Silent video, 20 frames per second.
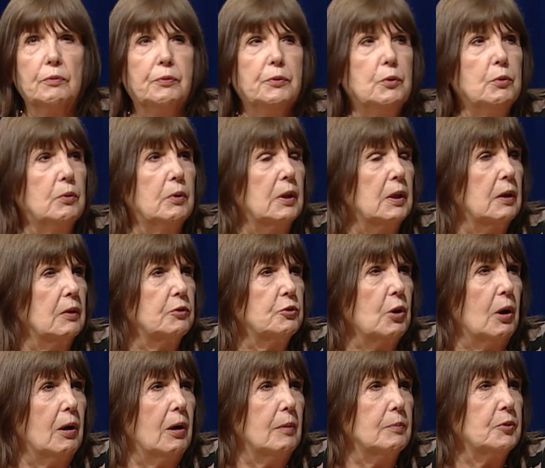a few little
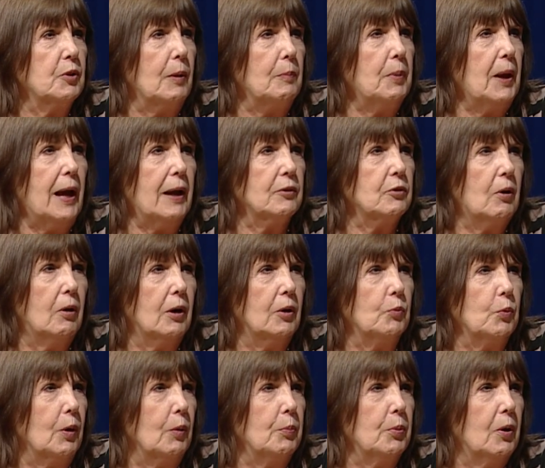jobs. I packed
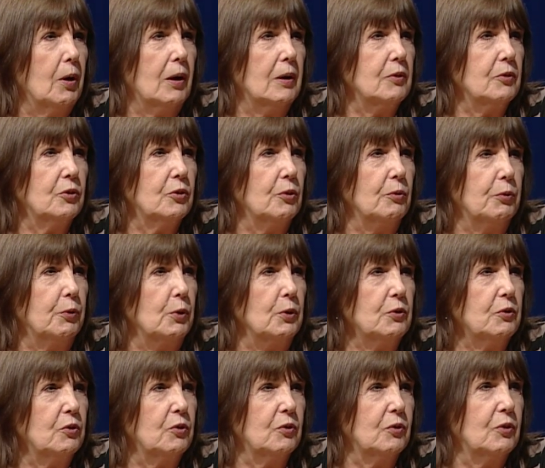hardware parts the
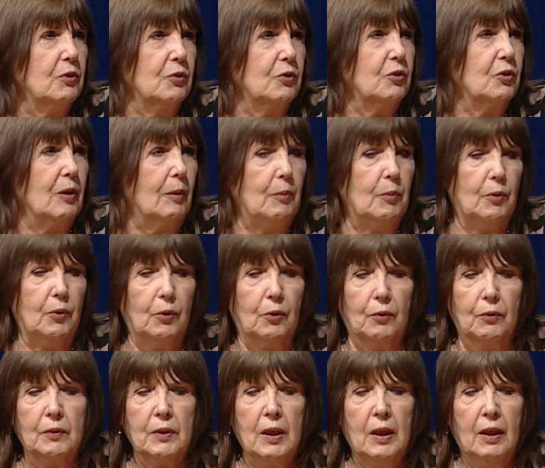first
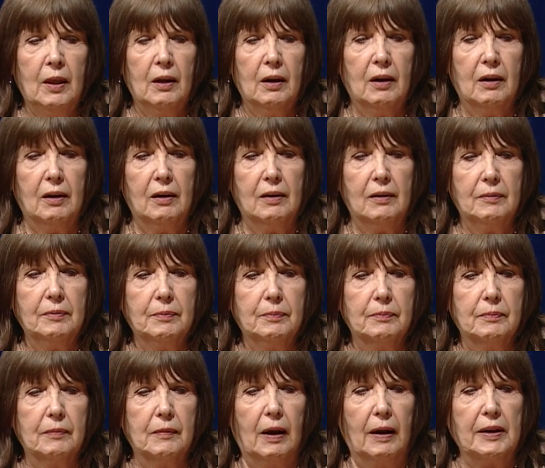summer,
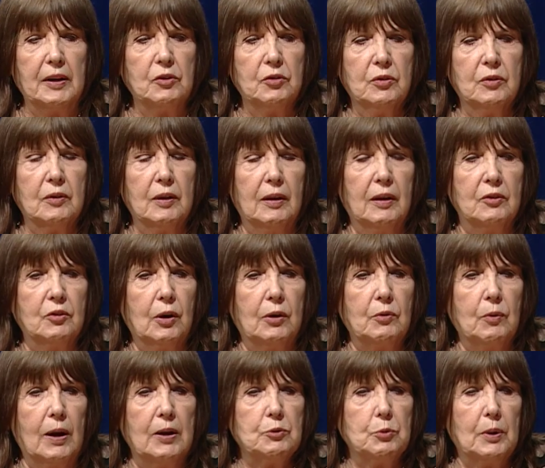I guess, as I
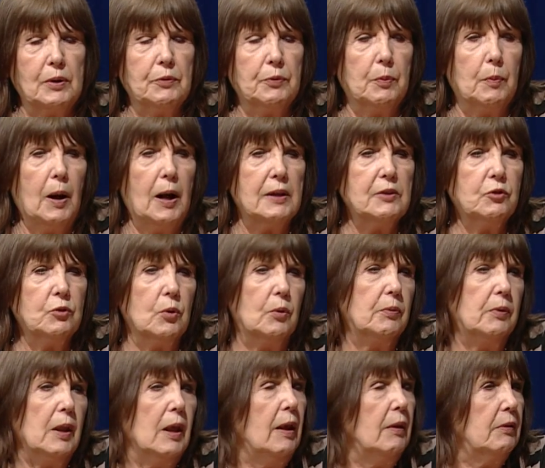graduated from high
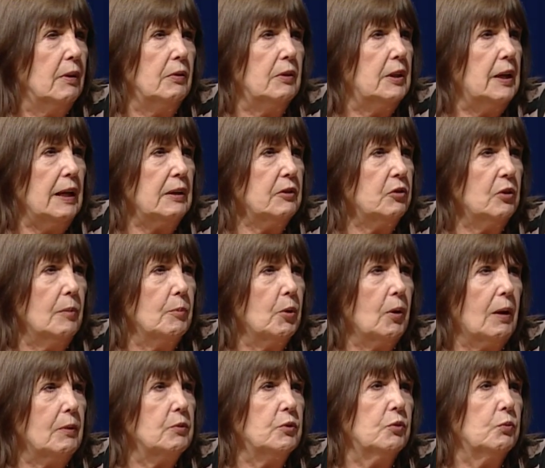school. Then the next
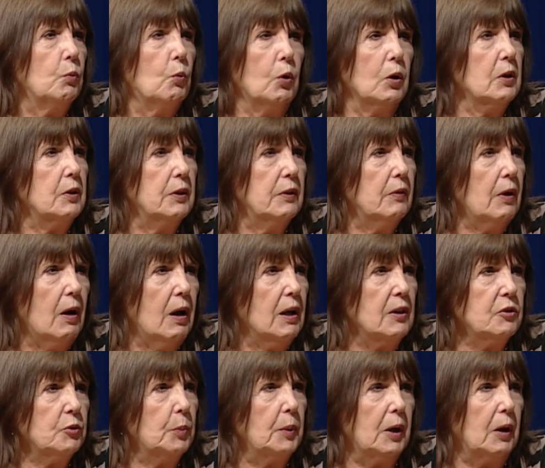summer I was working in the
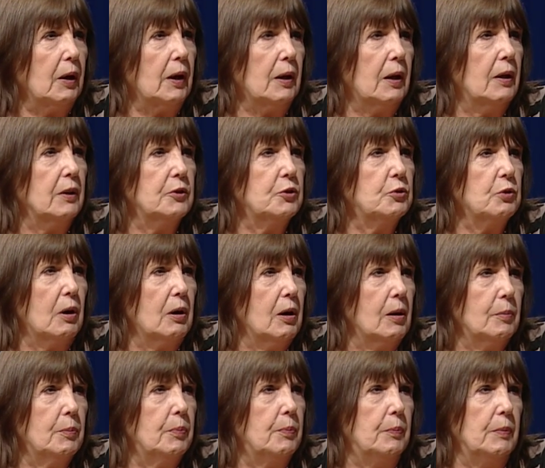hospital. I got a
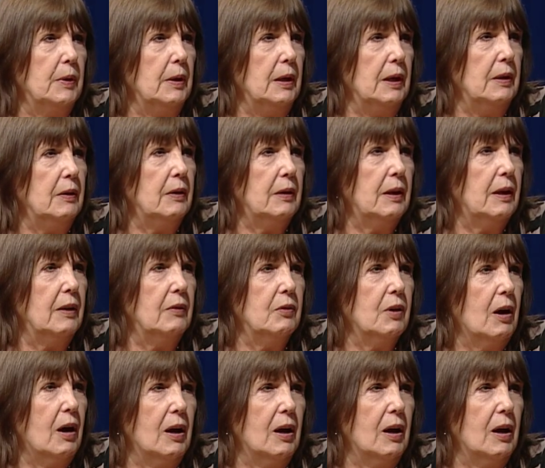job in the